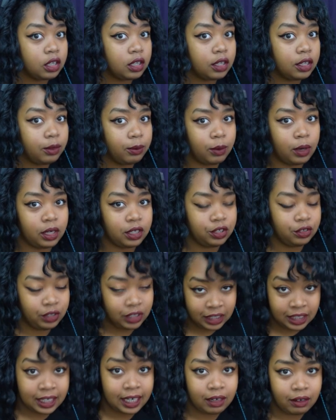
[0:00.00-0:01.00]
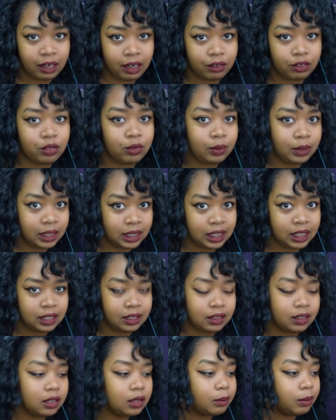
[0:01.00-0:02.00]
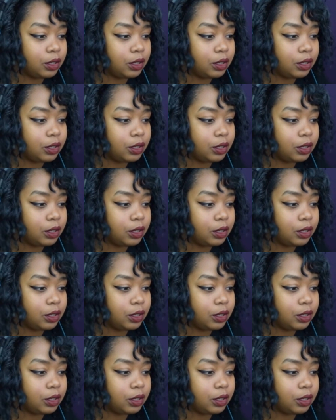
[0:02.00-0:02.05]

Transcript: You need an outhouse, you need it,